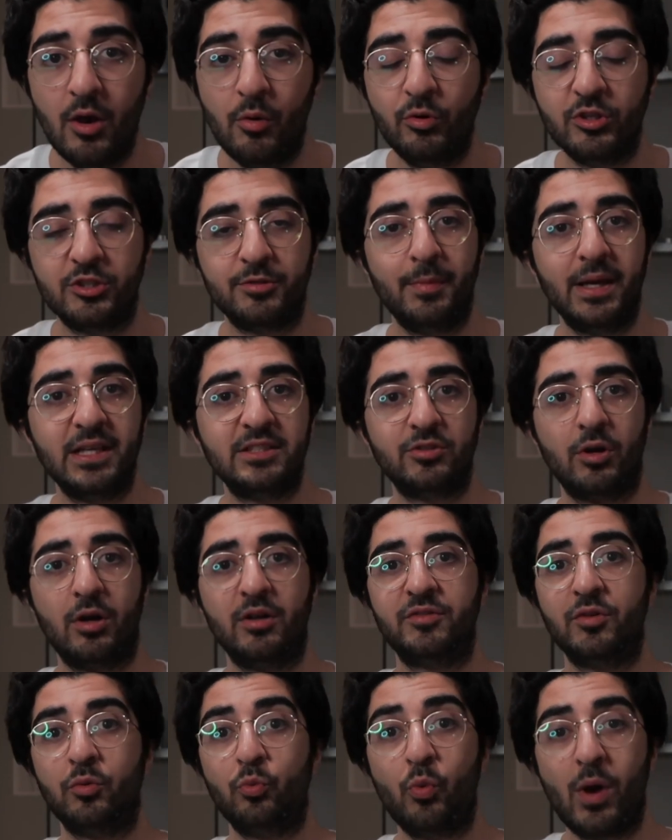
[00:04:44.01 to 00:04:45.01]
which makes your
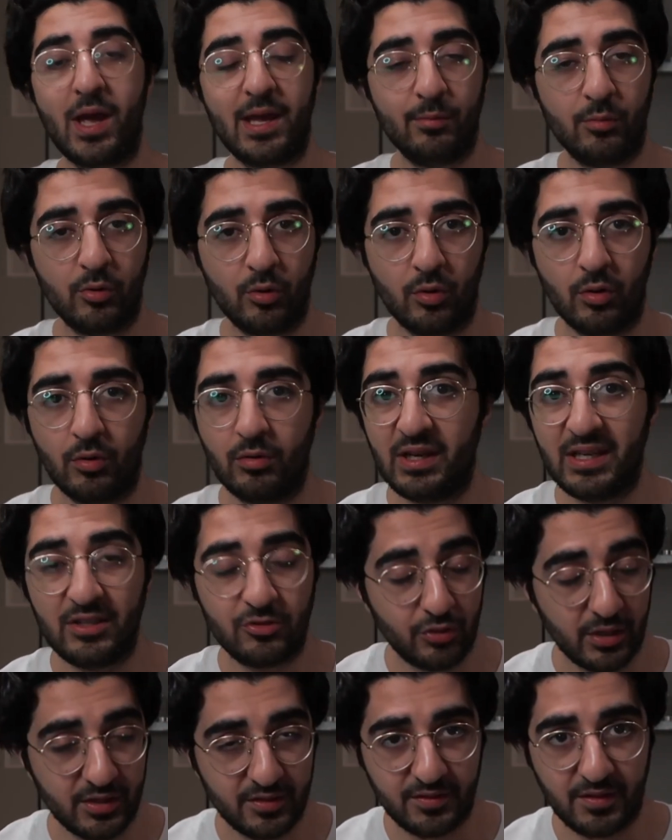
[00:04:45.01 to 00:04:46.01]
answer way more
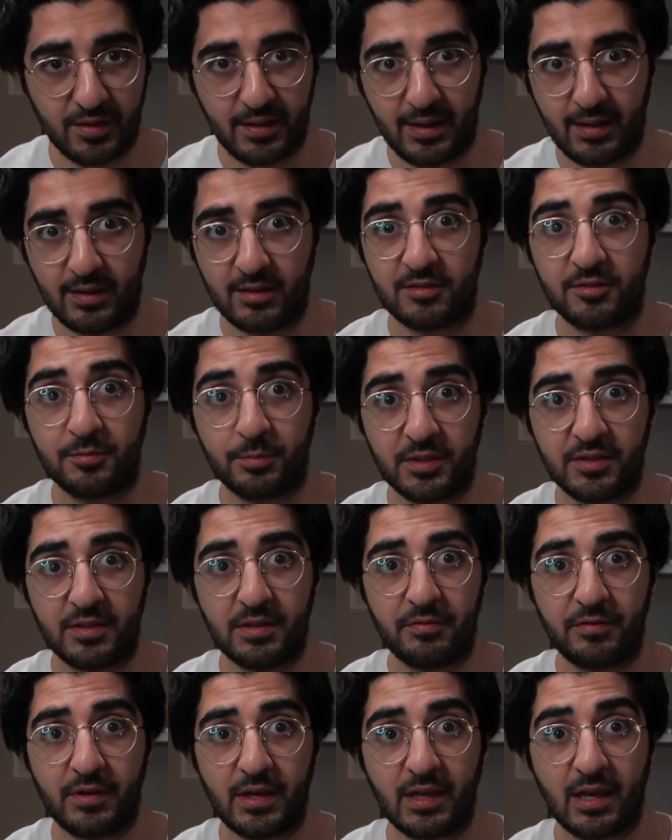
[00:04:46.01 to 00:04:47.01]
interesting,
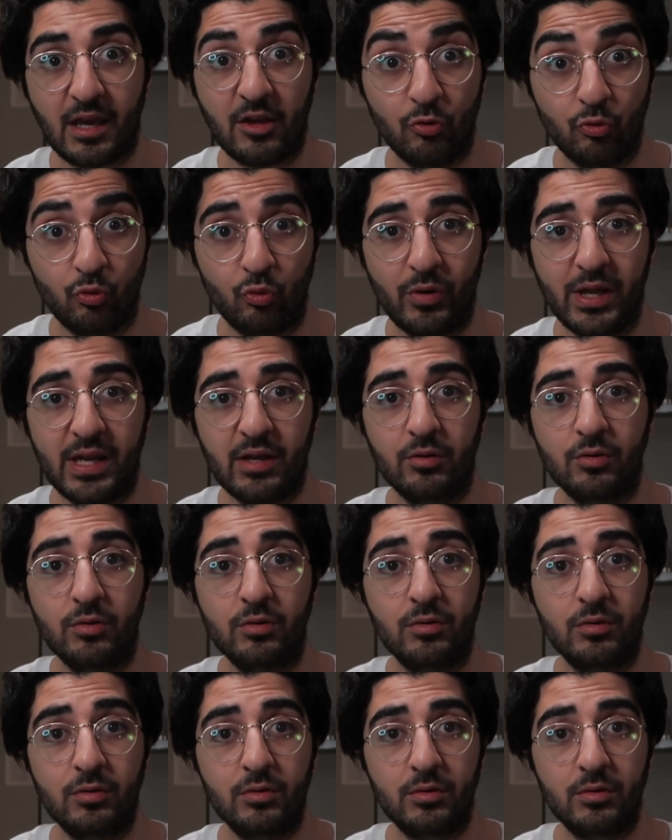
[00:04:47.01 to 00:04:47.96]
specific, and real.